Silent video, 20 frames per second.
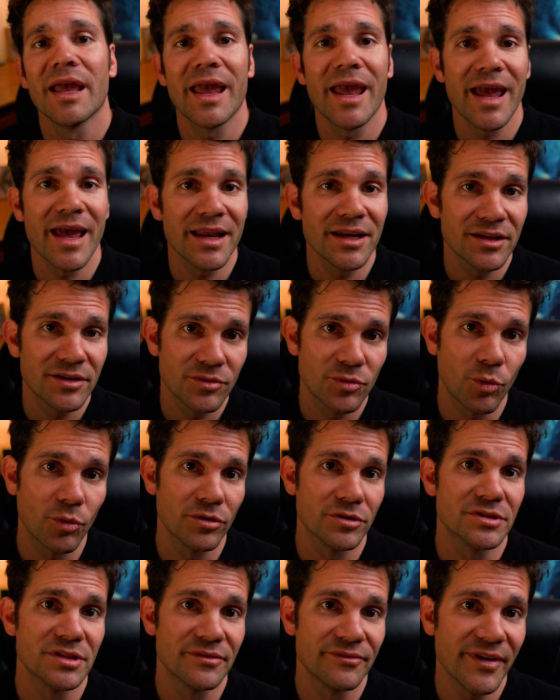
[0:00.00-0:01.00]
and
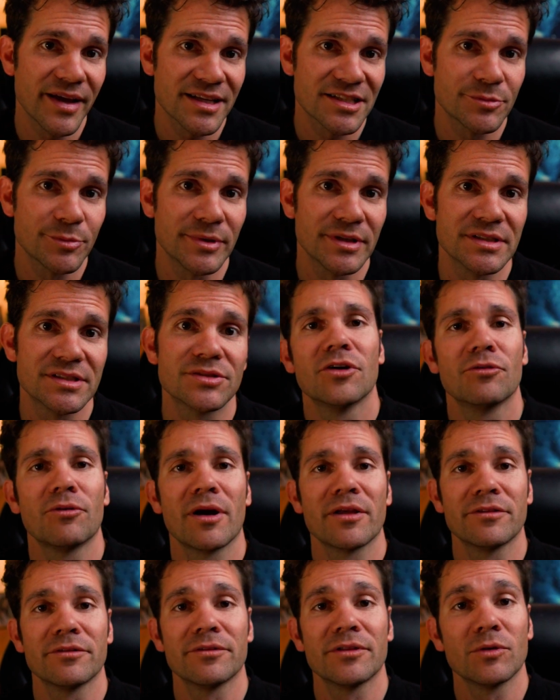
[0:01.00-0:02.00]
towards investments
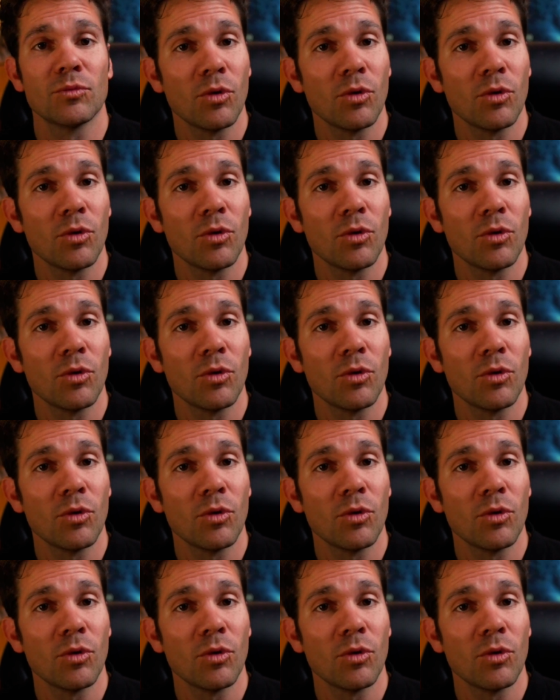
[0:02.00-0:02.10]
rather than